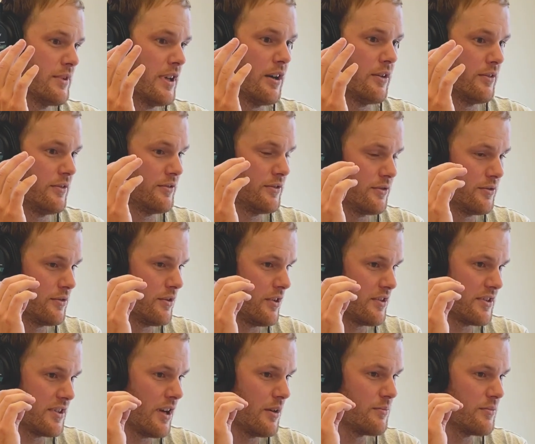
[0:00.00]
they'll do
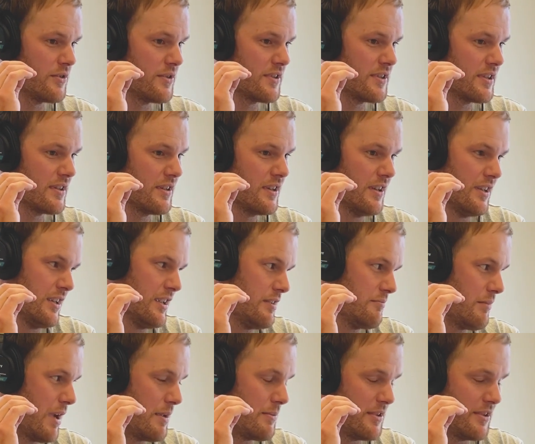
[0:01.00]
those numbers,
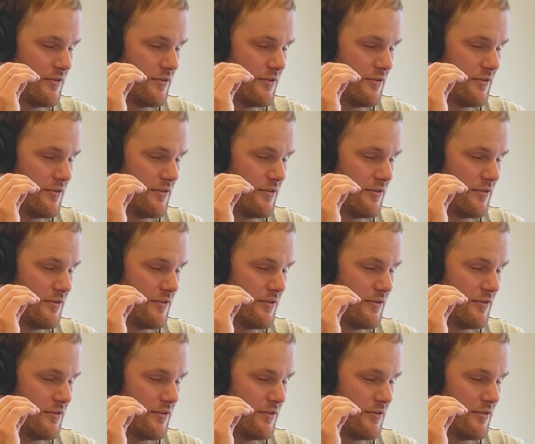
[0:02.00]
maybe